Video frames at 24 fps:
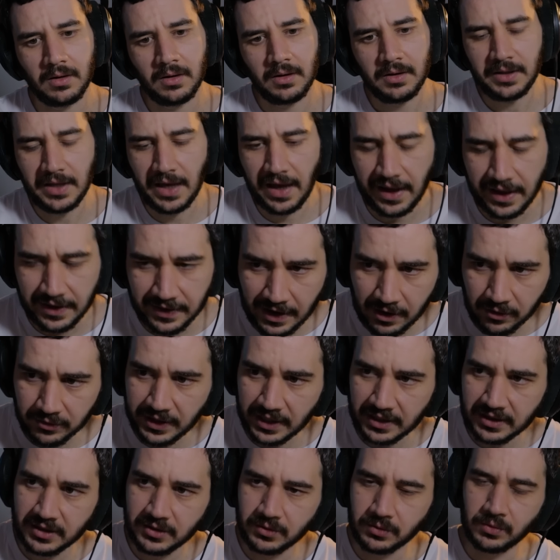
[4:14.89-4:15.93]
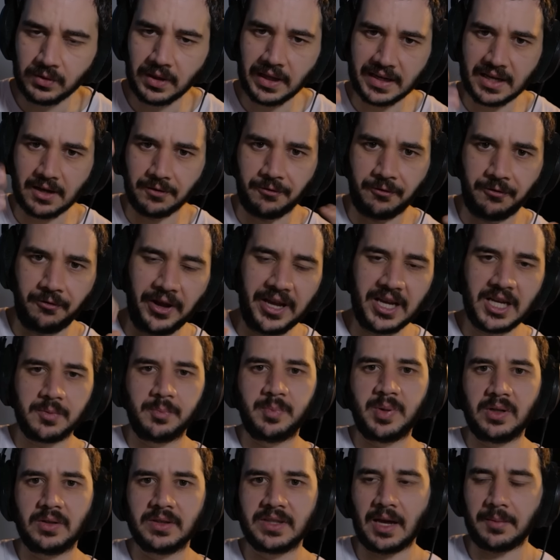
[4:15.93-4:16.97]
Yeah, and now they do like a fake
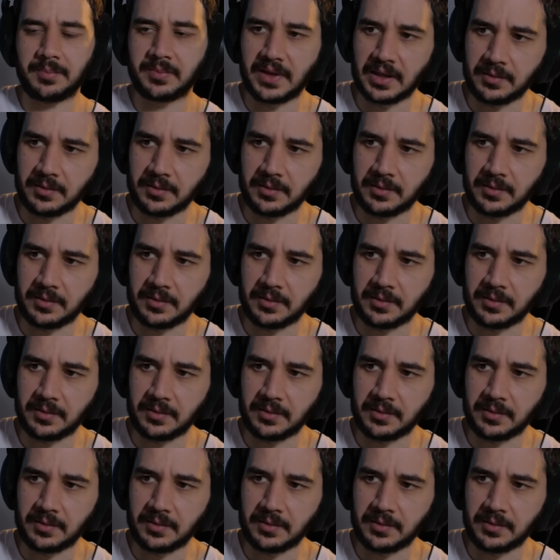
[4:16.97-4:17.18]
build up.